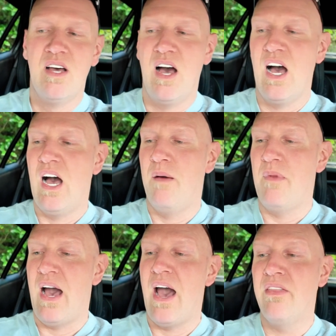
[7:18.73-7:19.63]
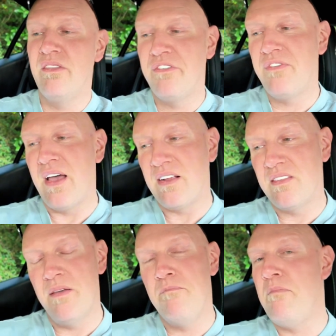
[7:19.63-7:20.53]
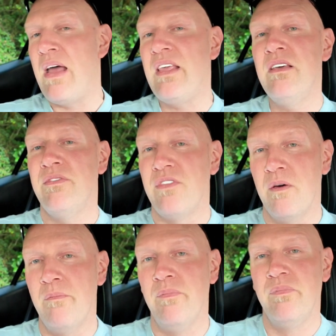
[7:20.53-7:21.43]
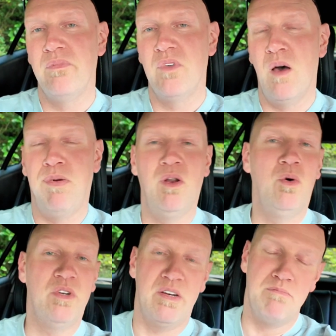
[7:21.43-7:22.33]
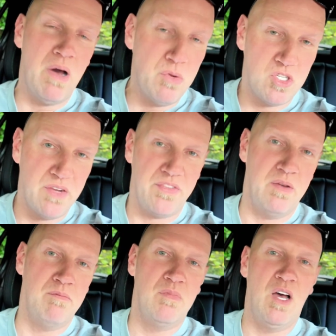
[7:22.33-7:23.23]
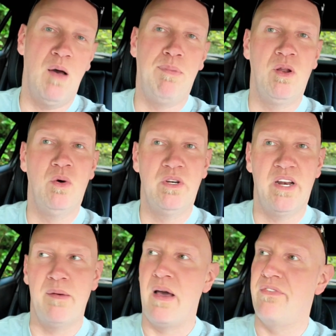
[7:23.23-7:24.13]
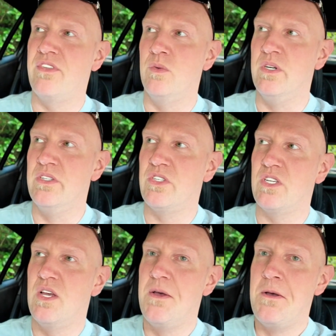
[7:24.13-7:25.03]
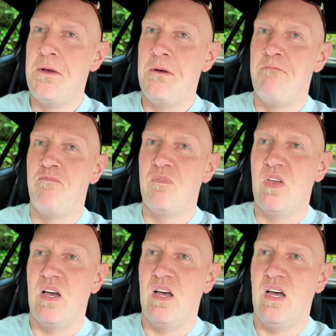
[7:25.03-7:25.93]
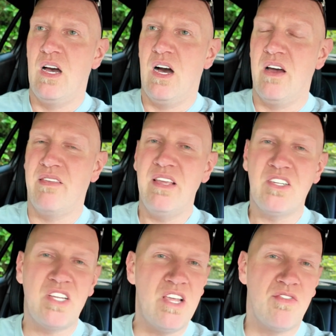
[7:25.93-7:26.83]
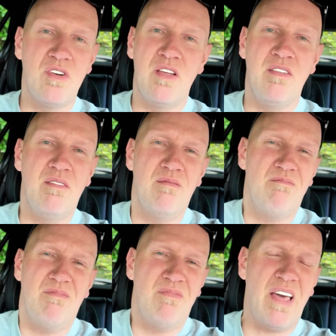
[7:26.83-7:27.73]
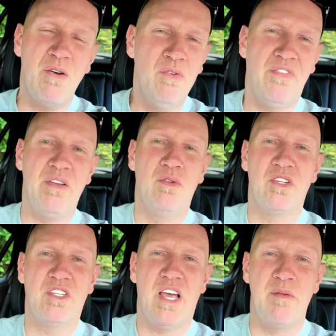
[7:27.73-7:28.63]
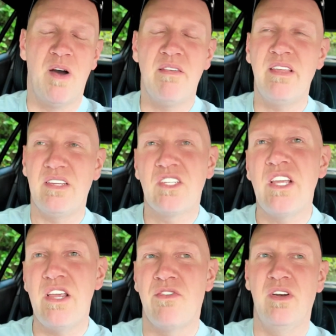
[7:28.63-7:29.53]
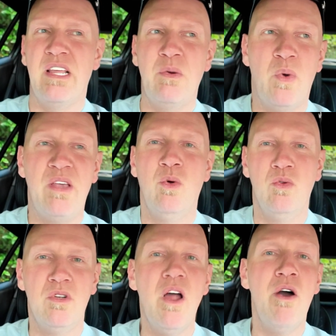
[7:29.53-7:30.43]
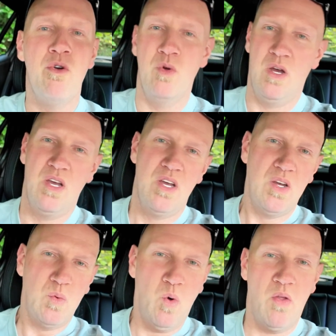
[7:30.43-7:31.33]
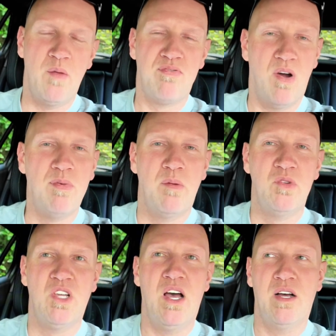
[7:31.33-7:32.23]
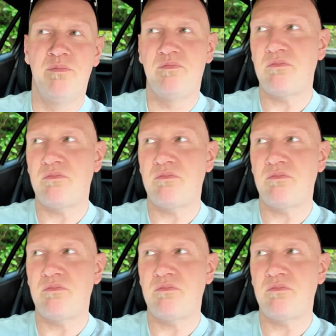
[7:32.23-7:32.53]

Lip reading: And the fact that many of them applauded, most of them applauded him afterwards. I think secretly they all feel the same. I think secretly we all know what the problems are.